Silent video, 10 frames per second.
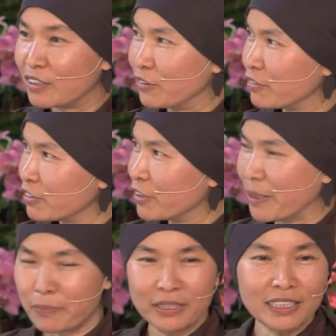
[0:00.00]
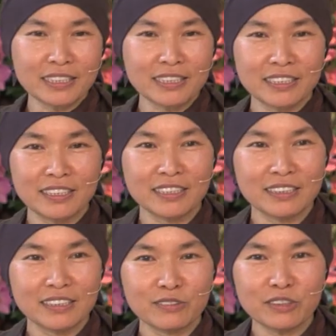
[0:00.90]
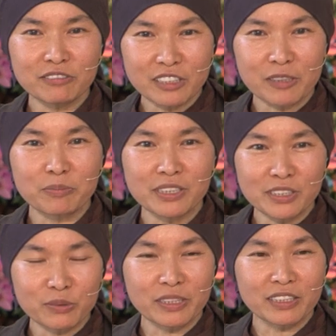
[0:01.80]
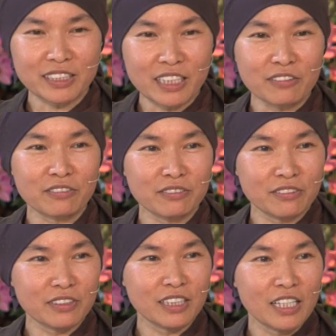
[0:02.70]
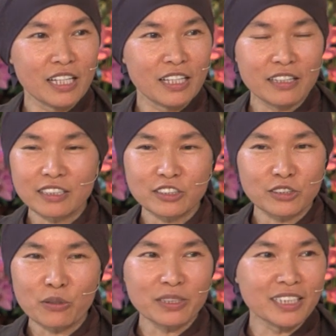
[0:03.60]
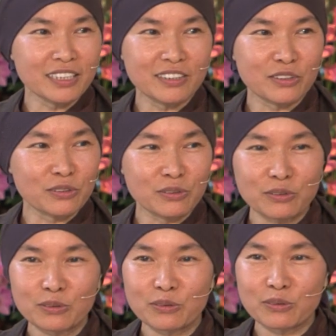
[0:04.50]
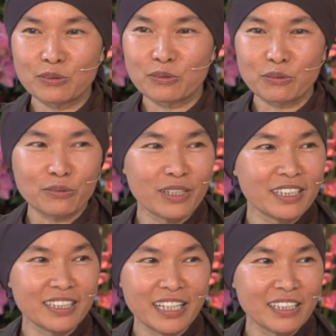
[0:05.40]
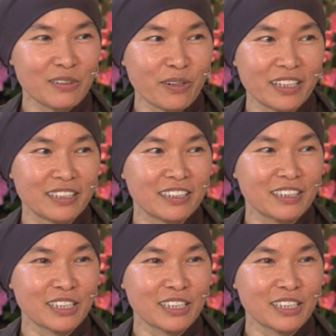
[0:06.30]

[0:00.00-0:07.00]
we feel at peace. We feel at peace with ourselves. There's no need to run anywhere,